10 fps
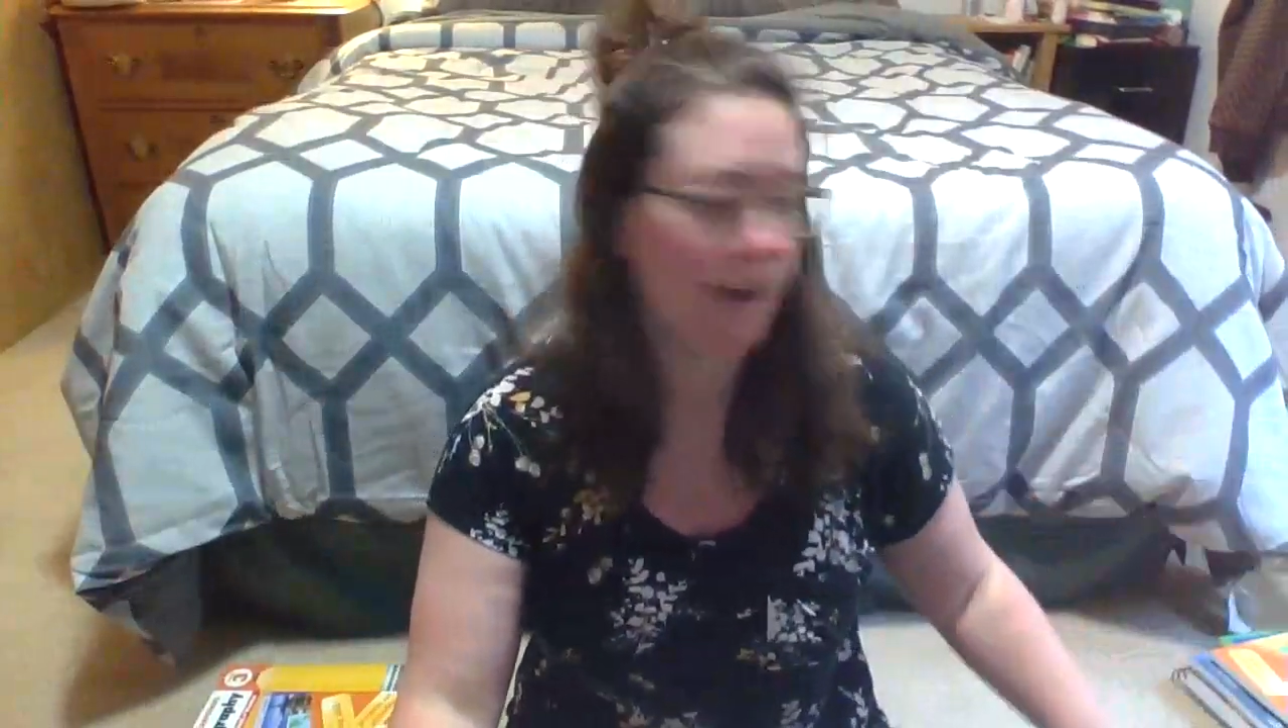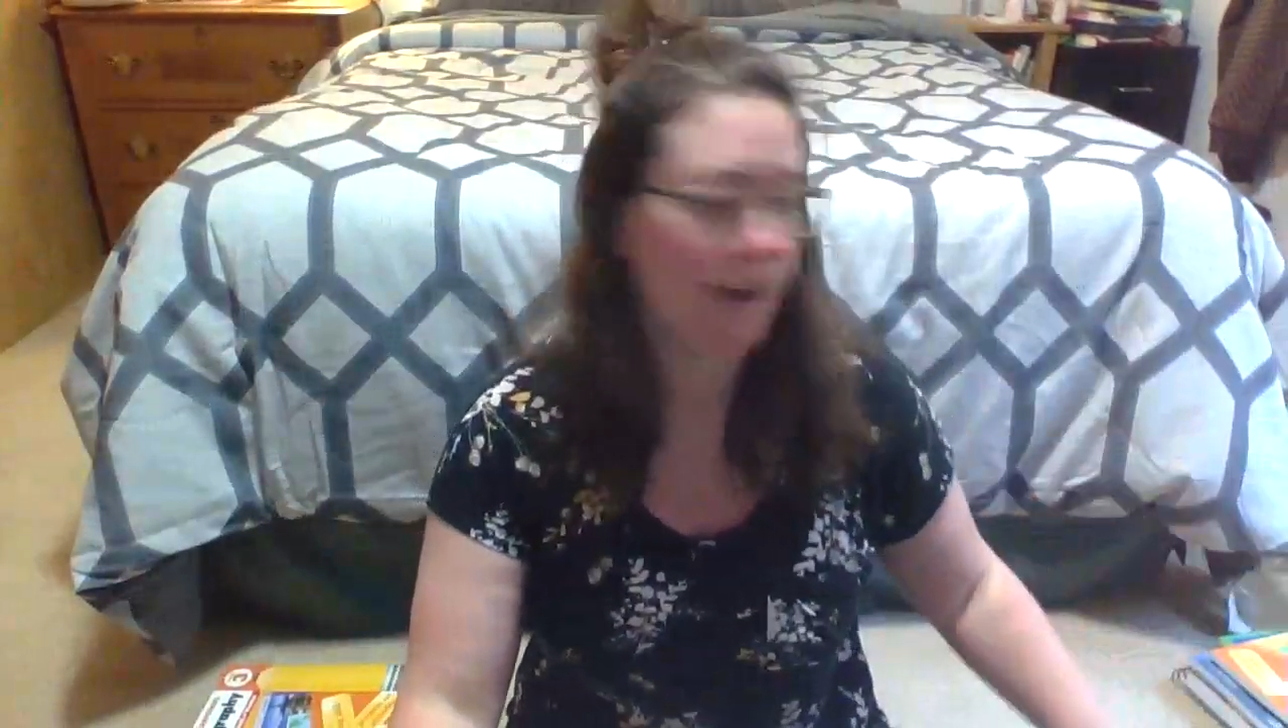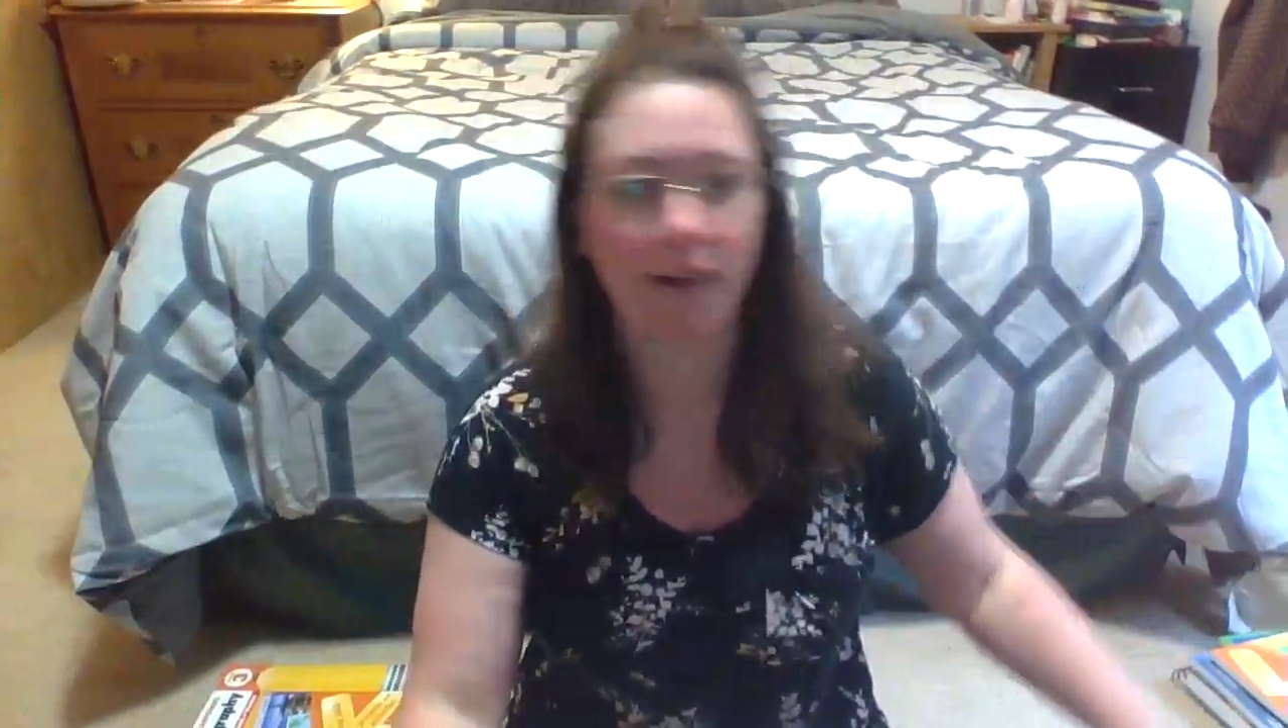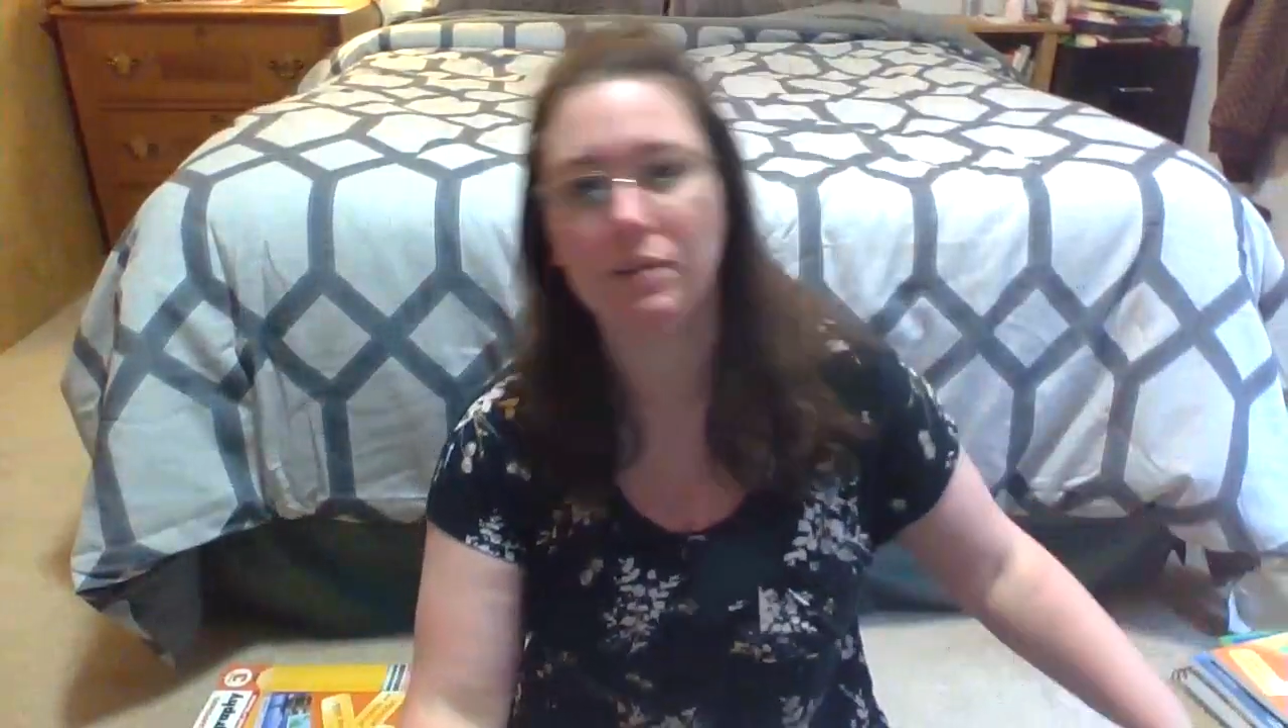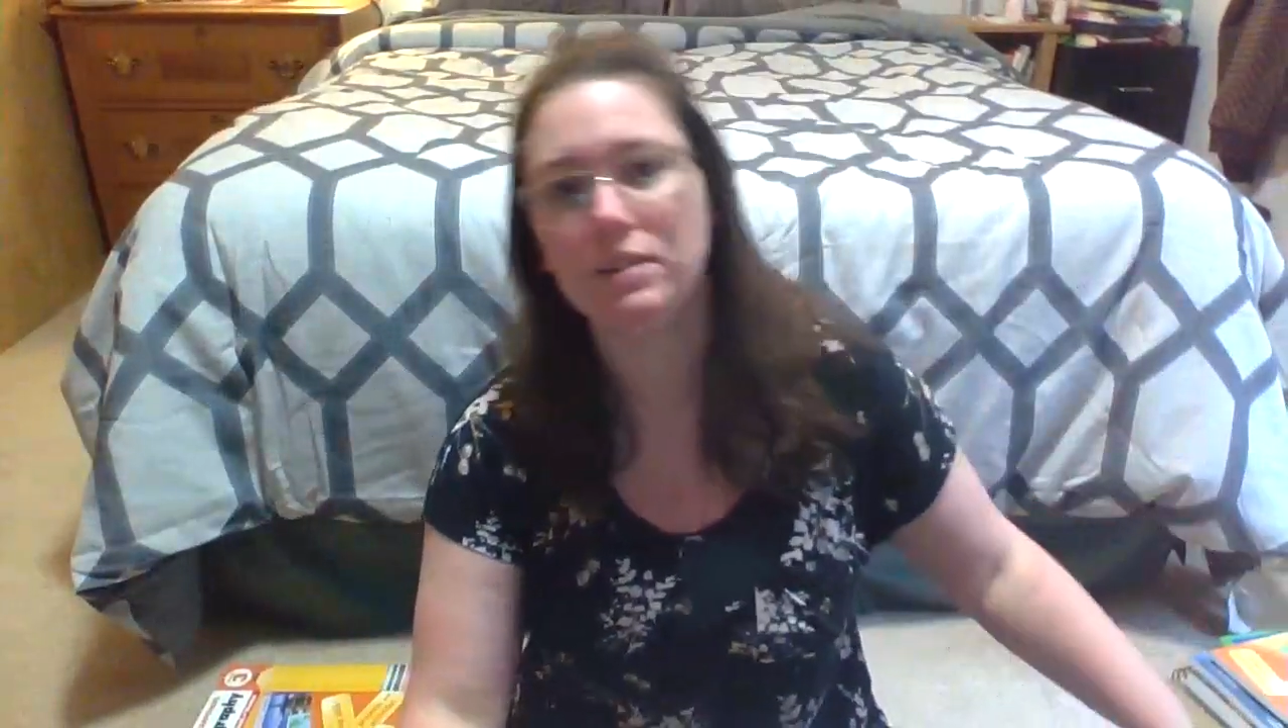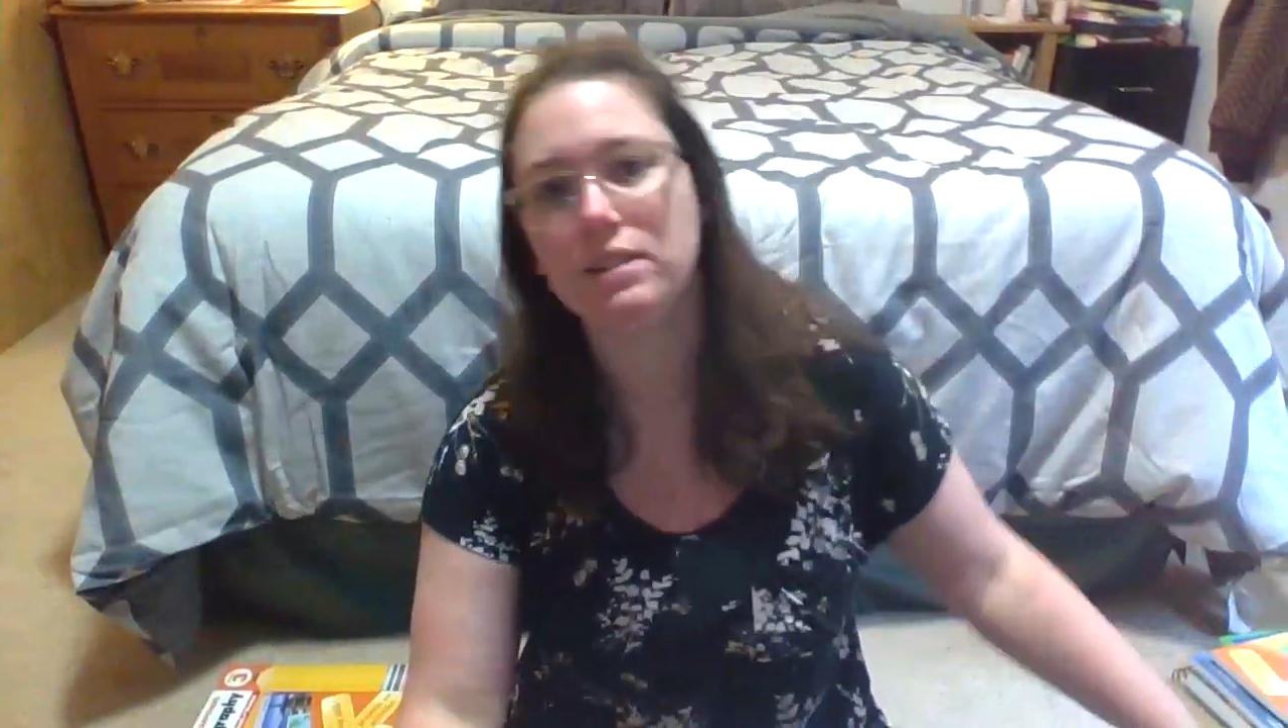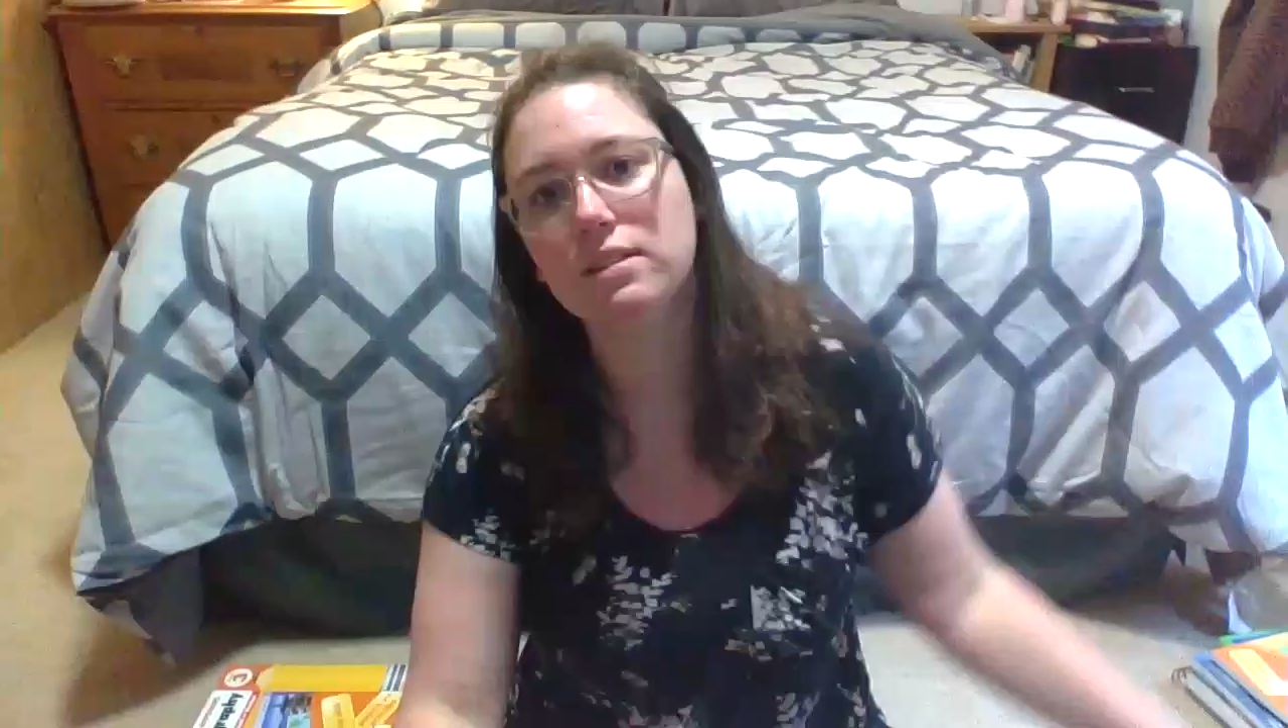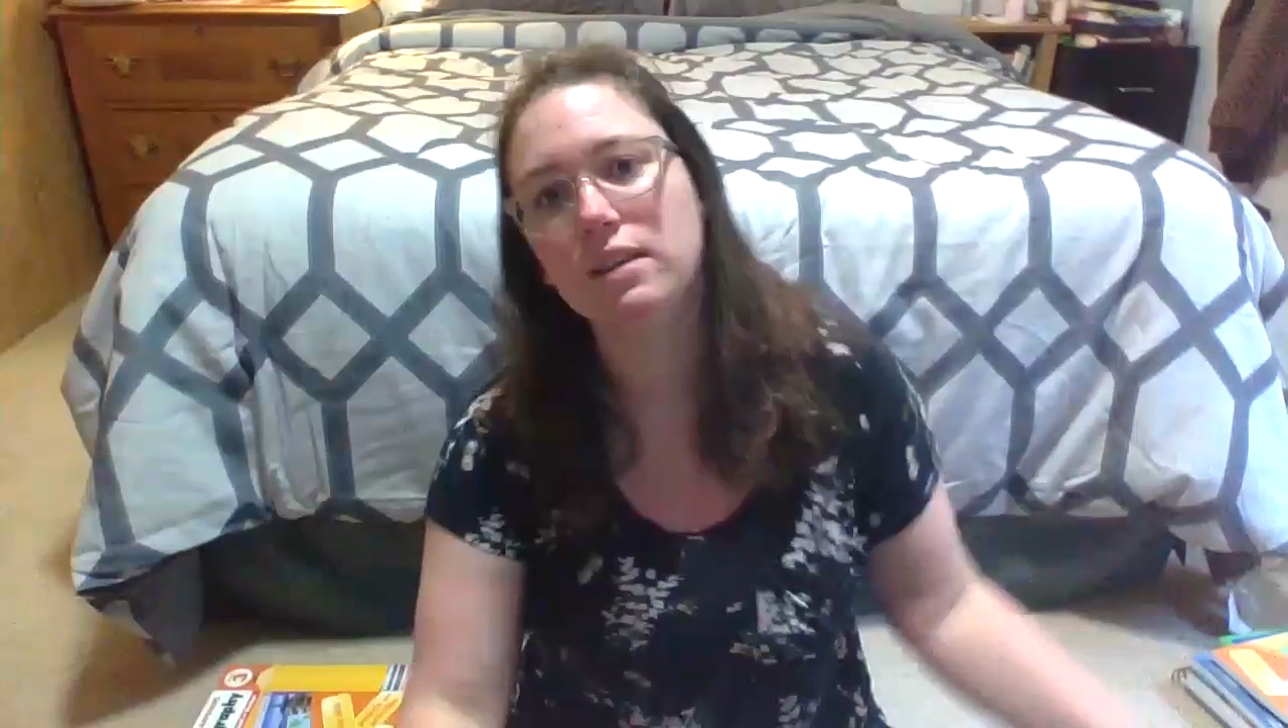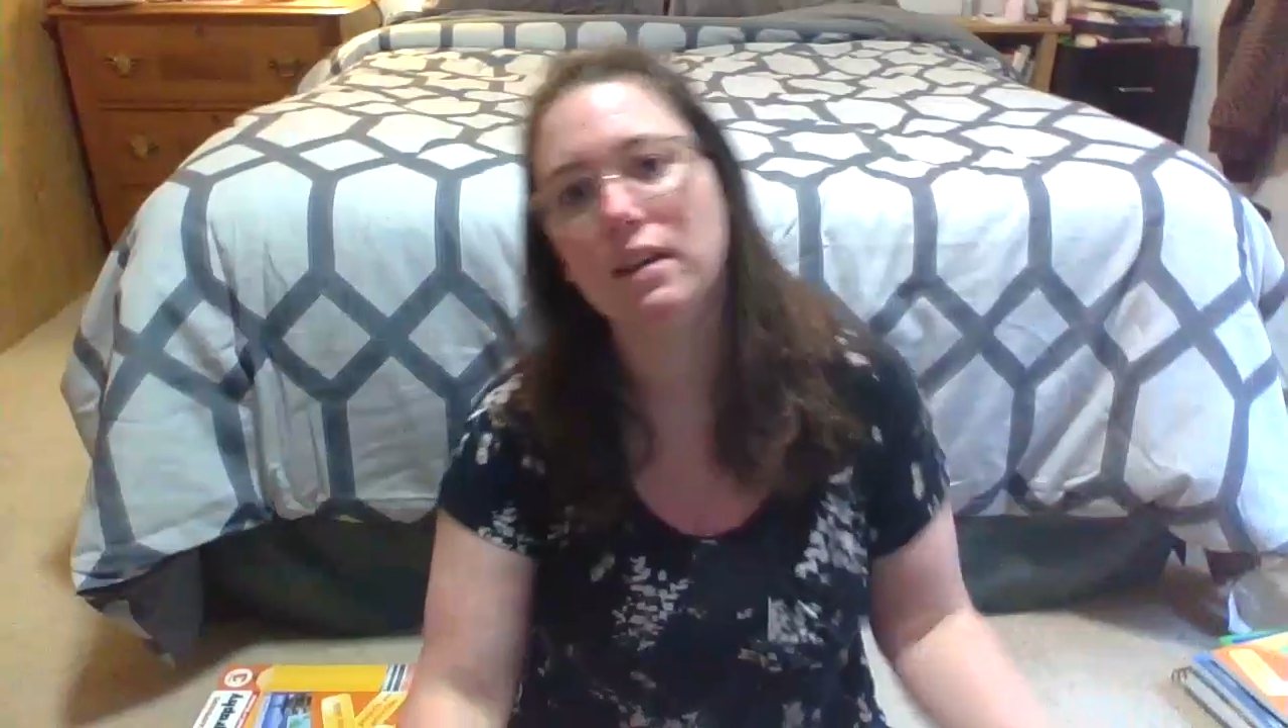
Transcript: nouns,